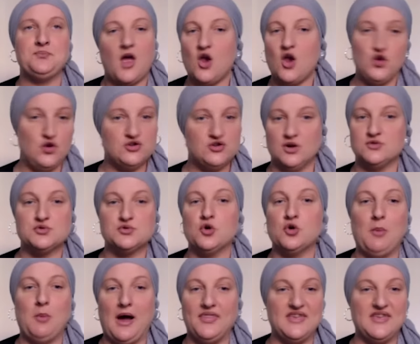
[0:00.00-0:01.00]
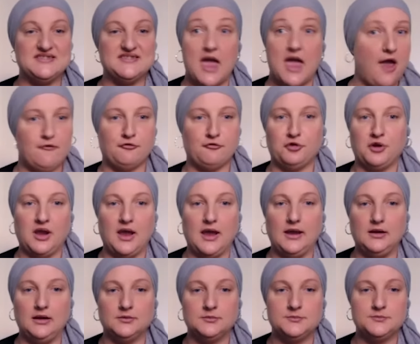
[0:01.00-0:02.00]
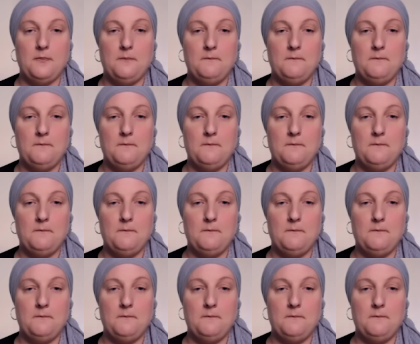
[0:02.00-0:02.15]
you don't talk about this ever again.